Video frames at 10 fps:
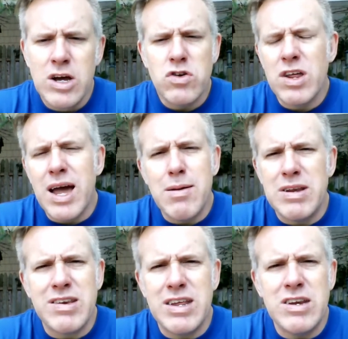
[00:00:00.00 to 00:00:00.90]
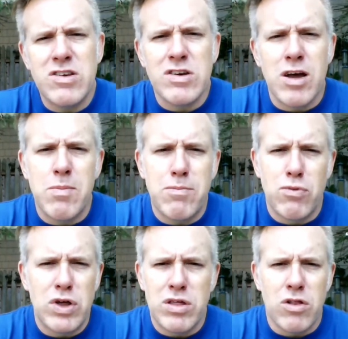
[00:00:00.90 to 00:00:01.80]
So the guy basically, he's just come up
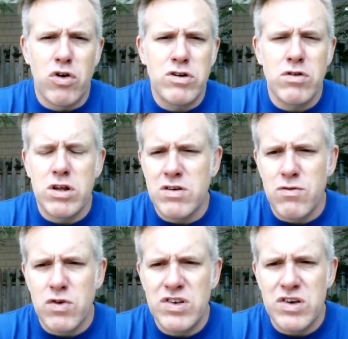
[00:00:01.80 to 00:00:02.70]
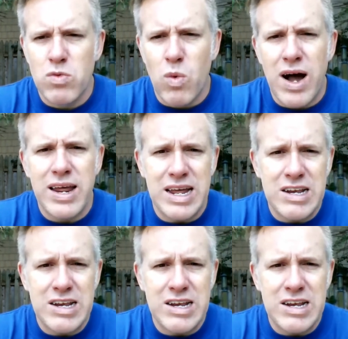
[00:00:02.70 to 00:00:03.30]
with a laundry list of reasons why